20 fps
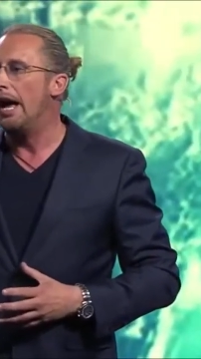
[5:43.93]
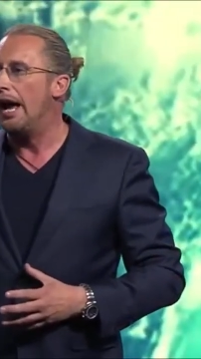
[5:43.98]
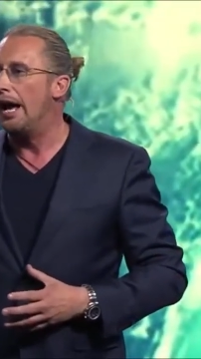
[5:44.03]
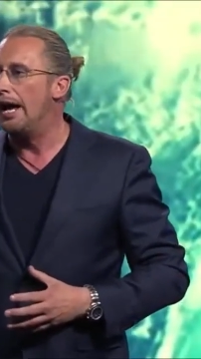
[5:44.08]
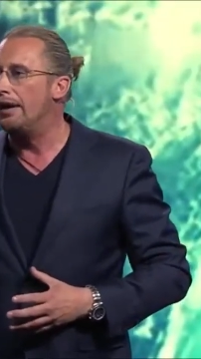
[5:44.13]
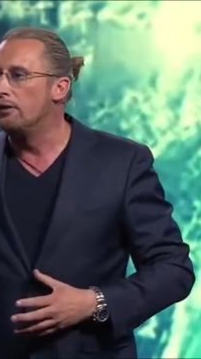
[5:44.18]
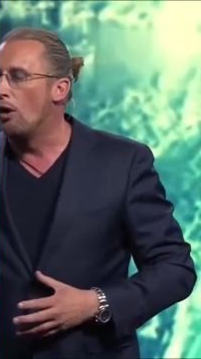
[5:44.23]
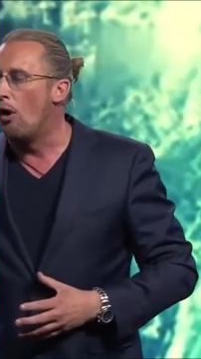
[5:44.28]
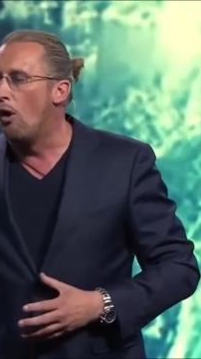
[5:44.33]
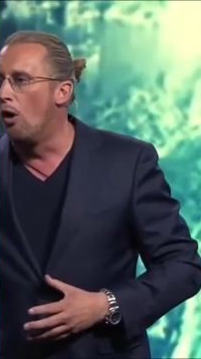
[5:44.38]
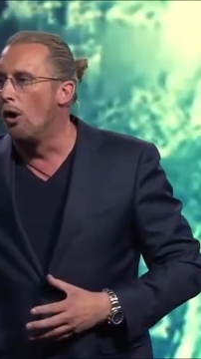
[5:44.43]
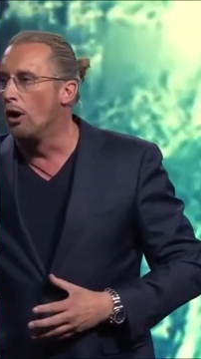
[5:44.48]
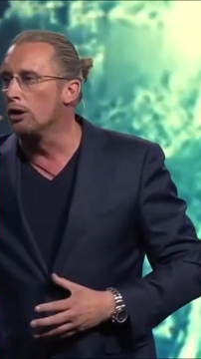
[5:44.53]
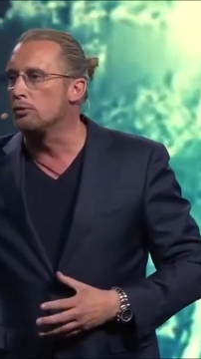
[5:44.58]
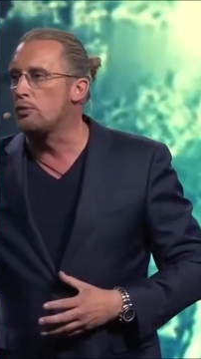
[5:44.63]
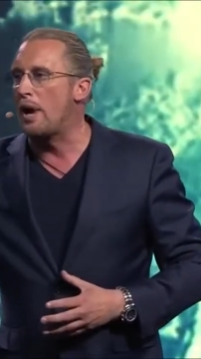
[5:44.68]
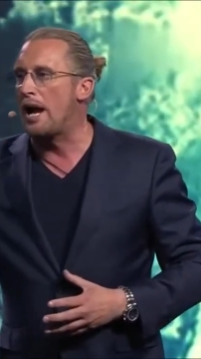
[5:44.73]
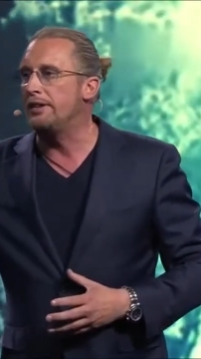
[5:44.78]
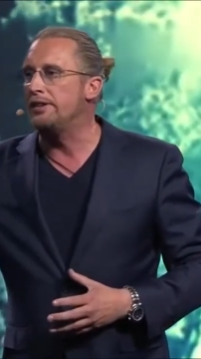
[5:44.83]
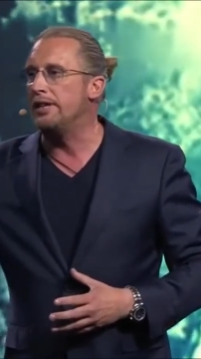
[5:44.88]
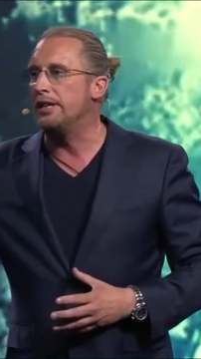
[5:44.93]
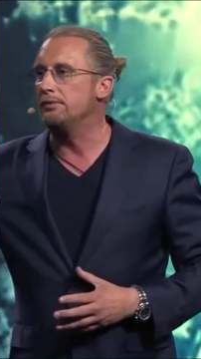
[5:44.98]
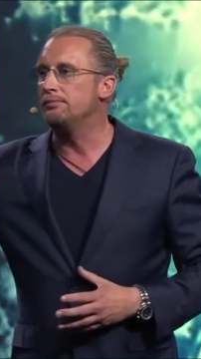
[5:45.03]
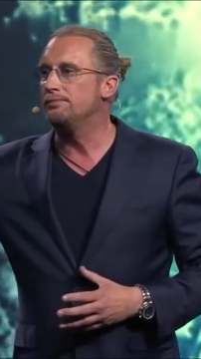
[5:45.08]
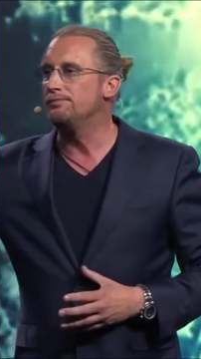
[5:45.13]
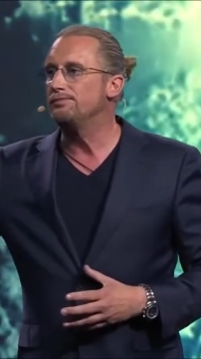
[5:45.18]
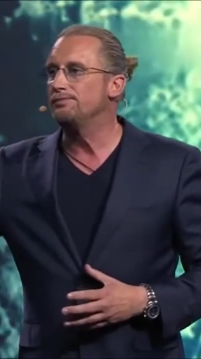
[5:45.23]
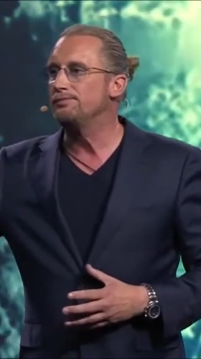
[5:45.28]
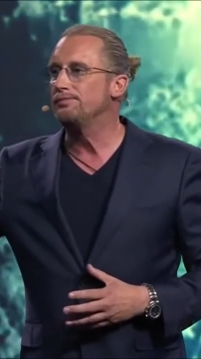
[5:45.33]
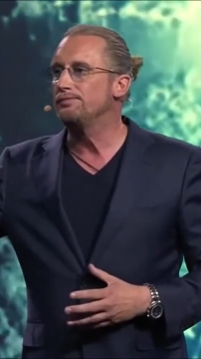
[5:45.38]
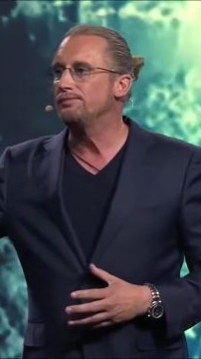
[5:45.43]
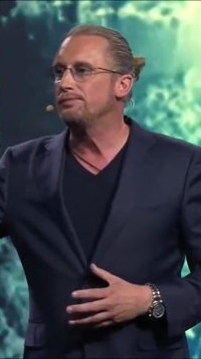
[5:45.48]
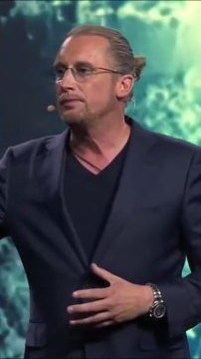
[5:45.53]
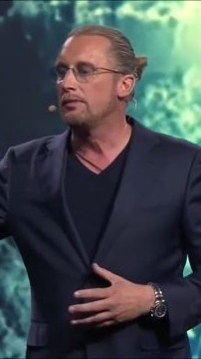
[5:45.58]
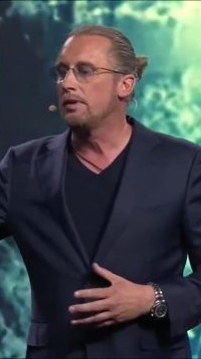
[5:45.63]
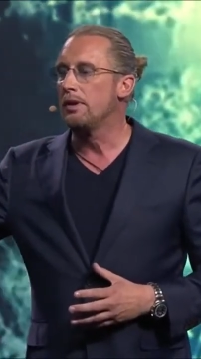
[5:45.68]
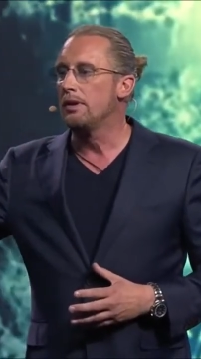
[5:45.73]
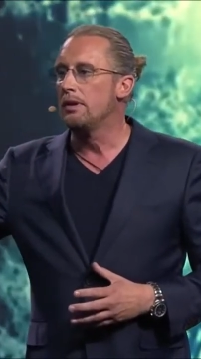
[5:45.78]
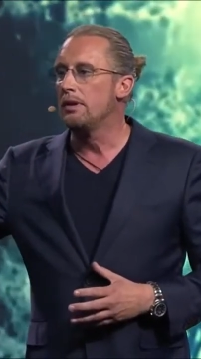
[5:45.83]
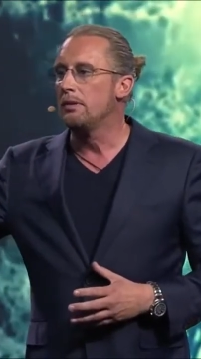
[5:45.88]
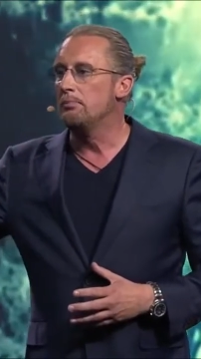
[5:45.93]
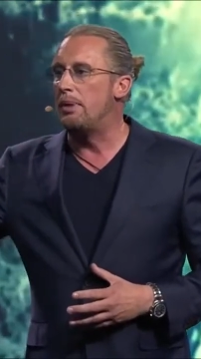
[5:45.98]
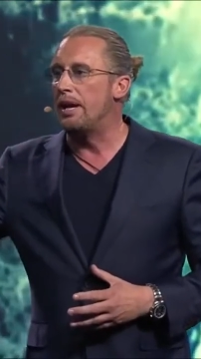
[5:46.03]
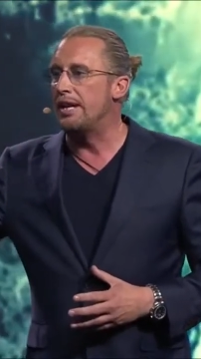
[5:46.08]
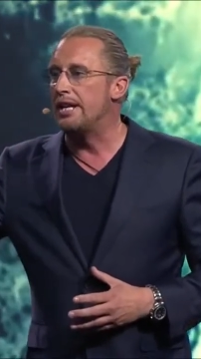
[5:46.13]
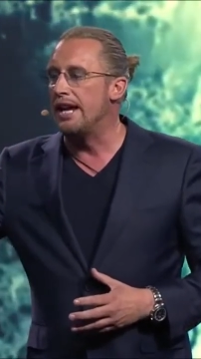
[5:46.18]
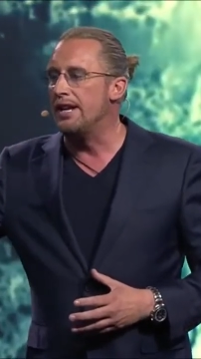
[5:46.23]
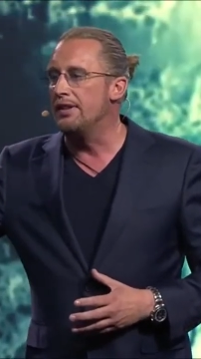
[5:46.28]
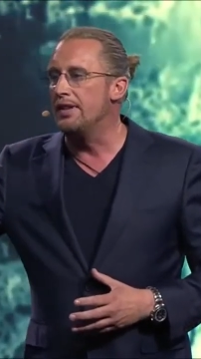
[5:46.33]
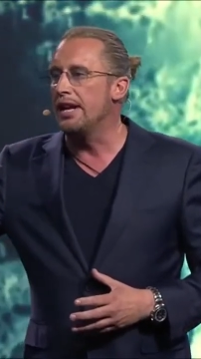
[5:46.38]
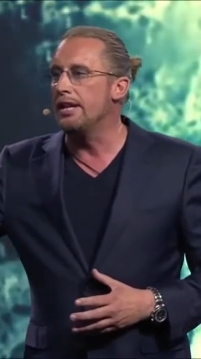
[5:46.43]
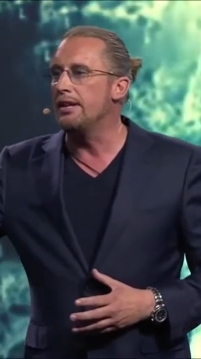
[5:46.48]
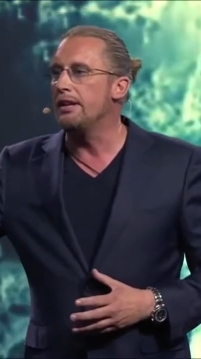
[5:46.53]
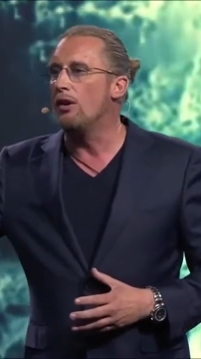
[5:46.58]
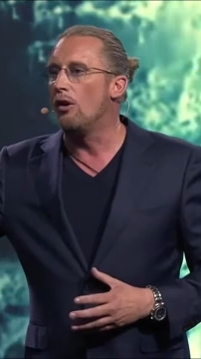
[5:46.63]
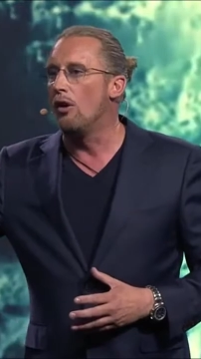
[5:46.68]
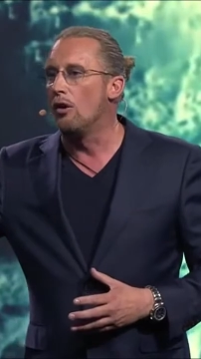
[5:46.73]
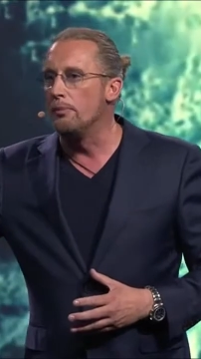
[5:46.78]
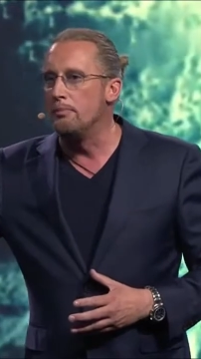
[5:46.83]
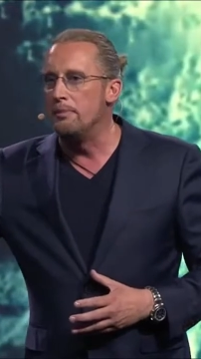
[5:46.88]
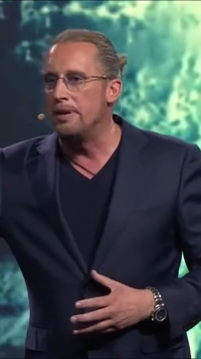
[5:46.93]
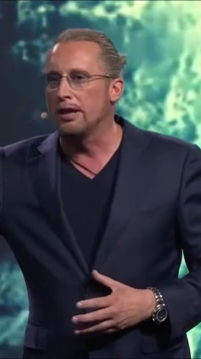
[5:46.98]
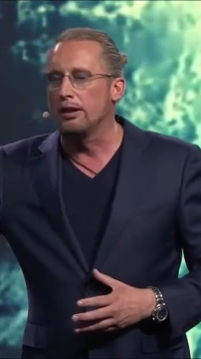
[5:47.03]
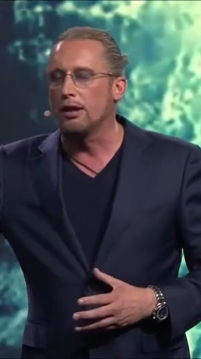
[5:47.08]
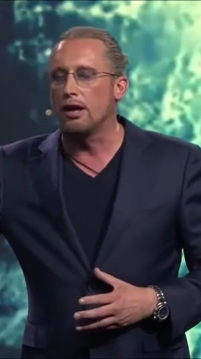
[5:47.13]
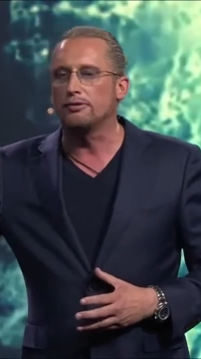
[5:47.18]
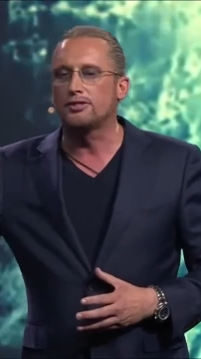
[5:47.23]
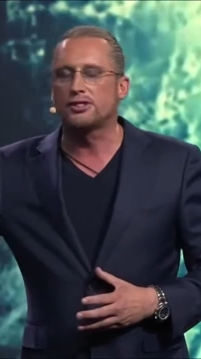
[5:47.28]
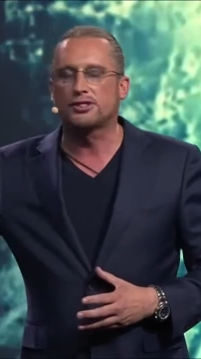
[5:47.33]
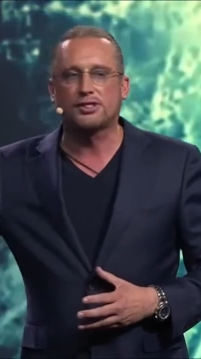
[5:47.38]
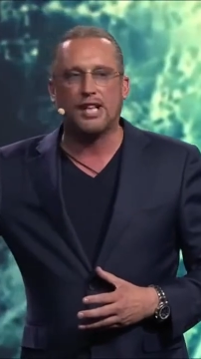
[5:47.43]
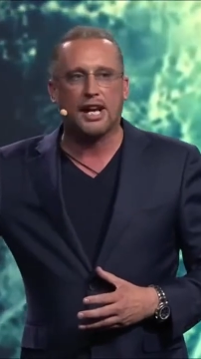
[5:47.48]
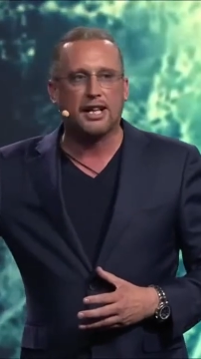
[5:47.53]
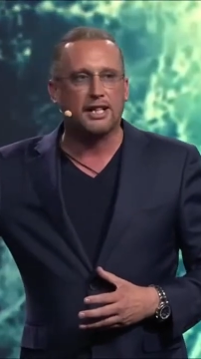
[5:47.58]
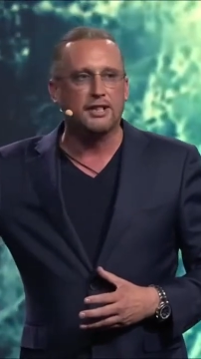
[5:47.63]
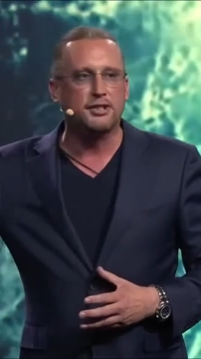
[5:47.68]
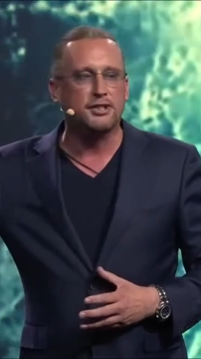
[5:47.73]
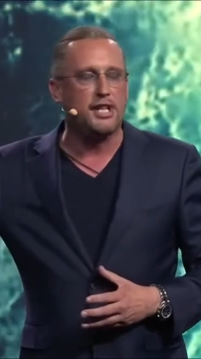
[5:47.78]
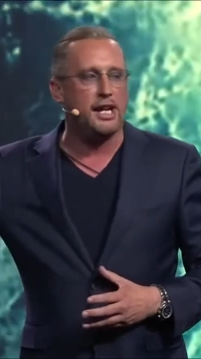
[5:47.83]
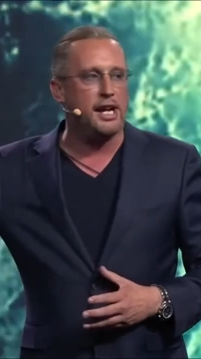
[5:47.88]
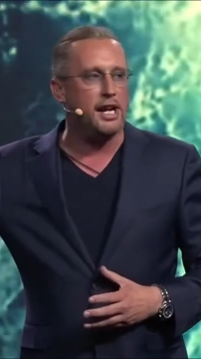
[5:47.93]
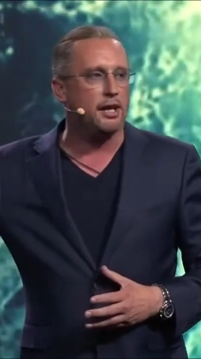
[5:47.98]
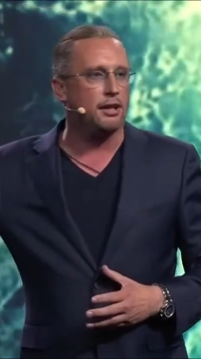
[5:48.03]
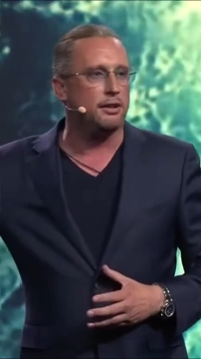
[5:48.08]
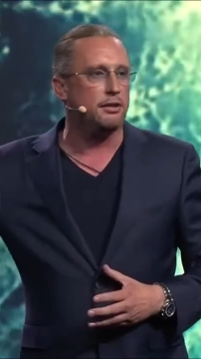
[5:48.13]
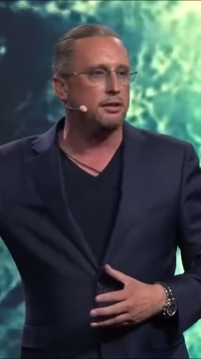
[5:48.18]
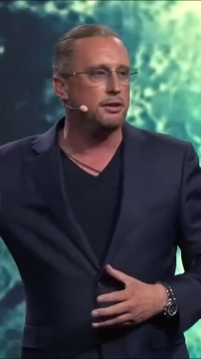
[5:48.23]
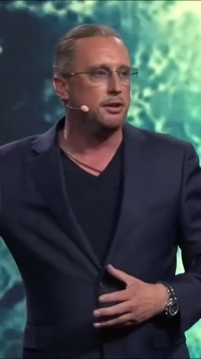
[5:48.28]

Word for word: And already, beginning or middle of second year,